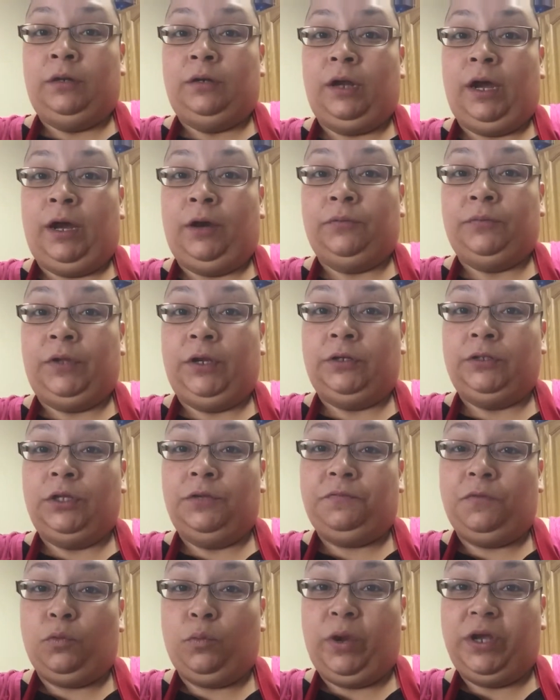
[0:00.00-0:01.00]
Now there are
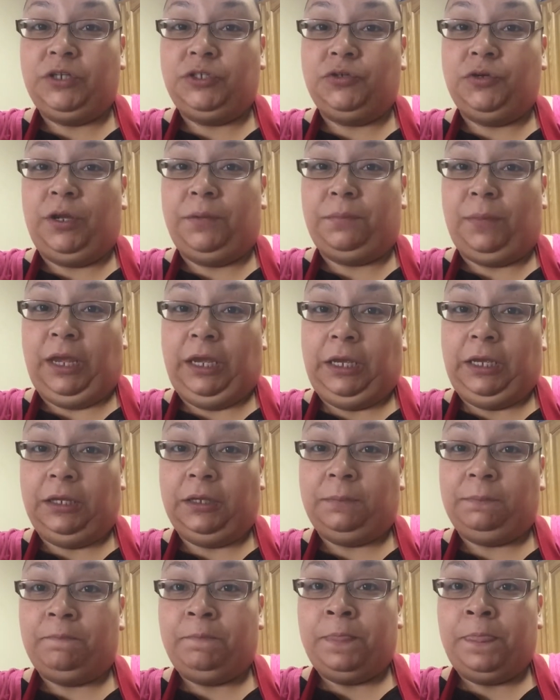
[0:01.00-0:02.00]
different ways you can make
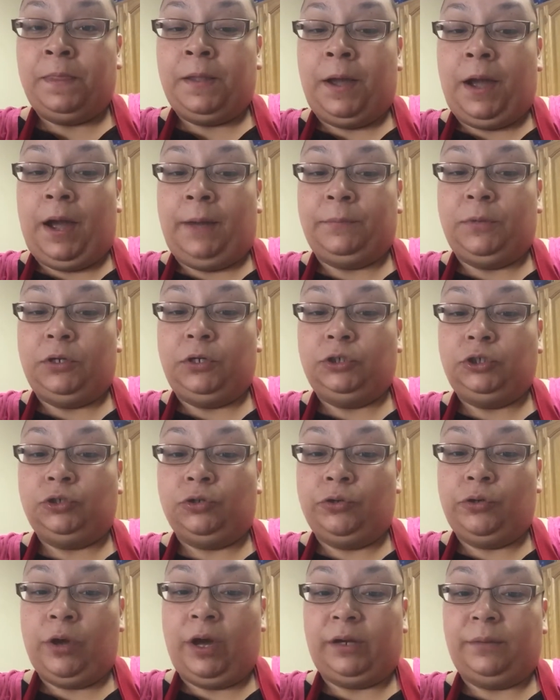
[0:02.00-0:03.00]
it. I'm going to
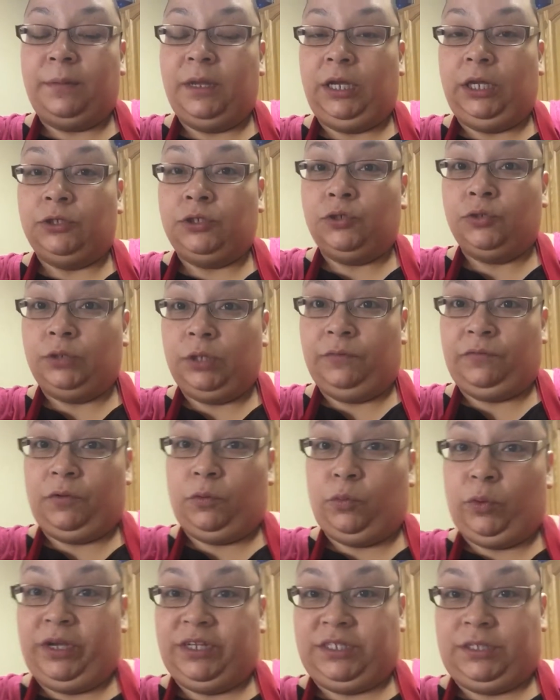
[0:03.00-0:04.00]
show you how to make it two
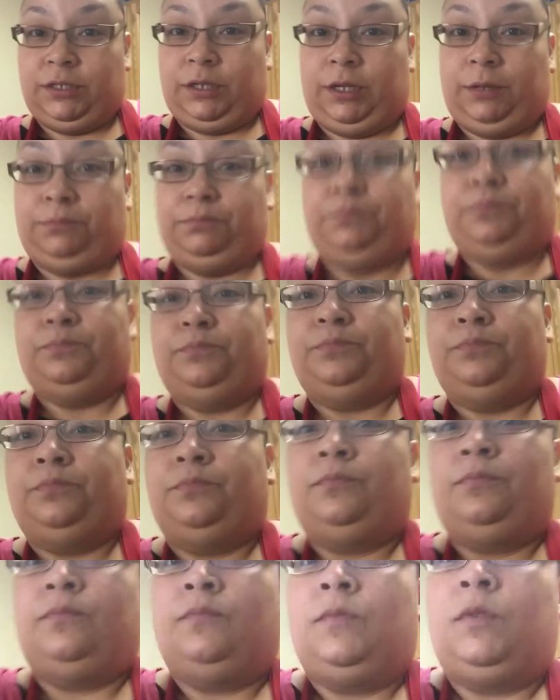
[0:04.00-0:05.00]
different ways today.
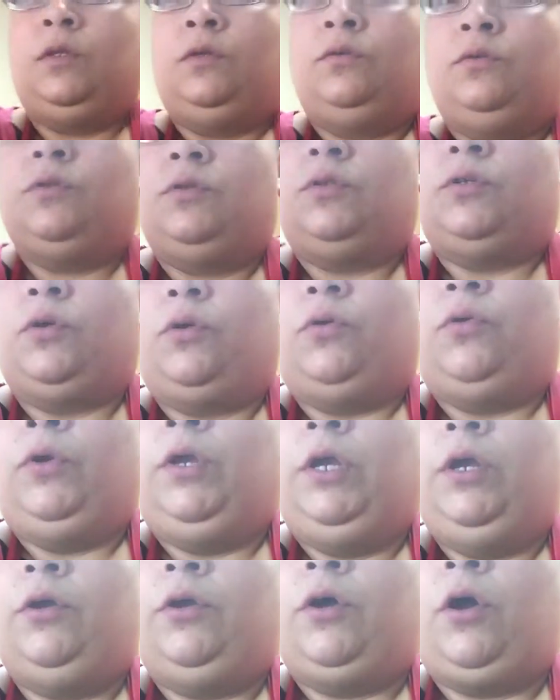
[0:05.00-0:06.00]
So
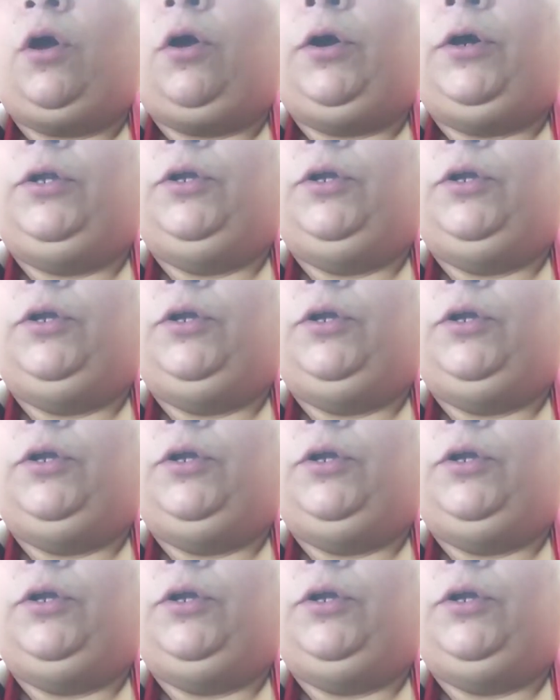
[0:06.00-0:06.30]
here are